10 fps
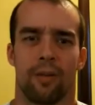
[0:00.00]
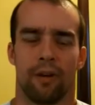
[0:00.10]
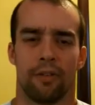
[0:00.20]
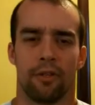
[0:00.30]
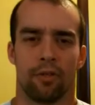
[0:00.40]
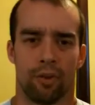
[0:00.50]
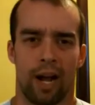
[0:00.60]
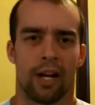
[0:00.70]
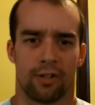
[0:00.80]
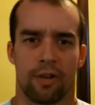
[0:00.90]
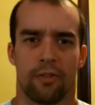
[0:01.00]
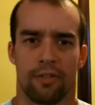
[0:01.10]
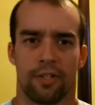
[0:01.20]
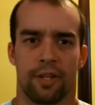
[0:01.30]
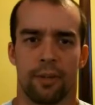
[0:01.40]
whenever you crash off
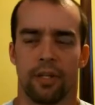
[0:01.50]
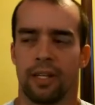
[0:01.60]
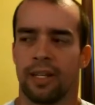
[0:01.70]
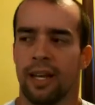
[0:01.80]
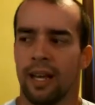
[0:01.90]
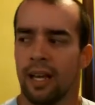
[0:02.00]
of a stimulant.